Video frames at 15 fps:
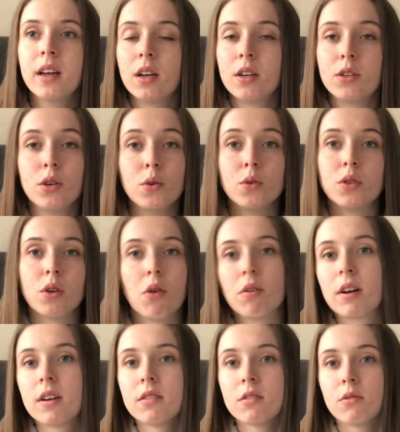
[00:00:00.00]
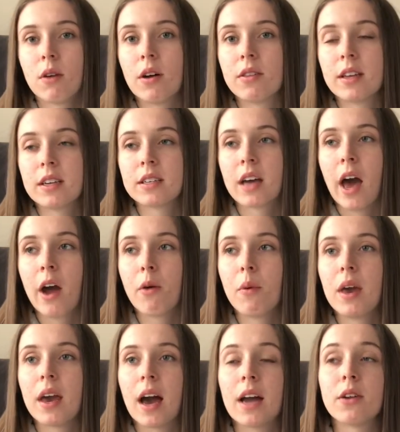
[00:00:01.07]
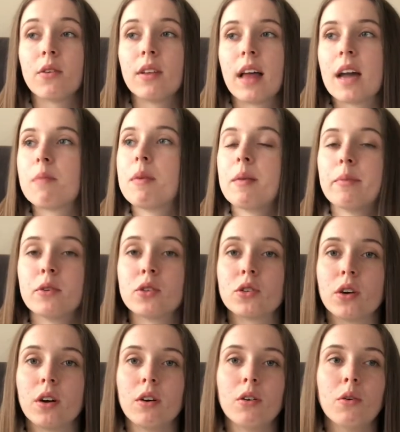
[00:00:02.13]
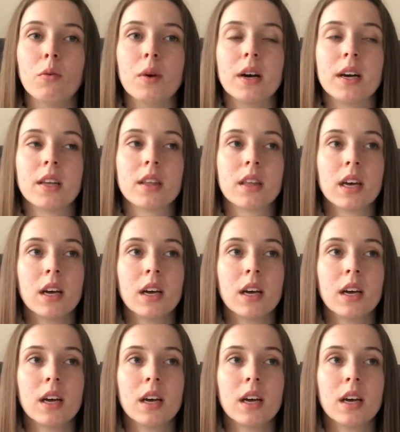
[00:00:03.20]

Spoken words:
2 sodas throughout the entire week. I know a lot of people struggle with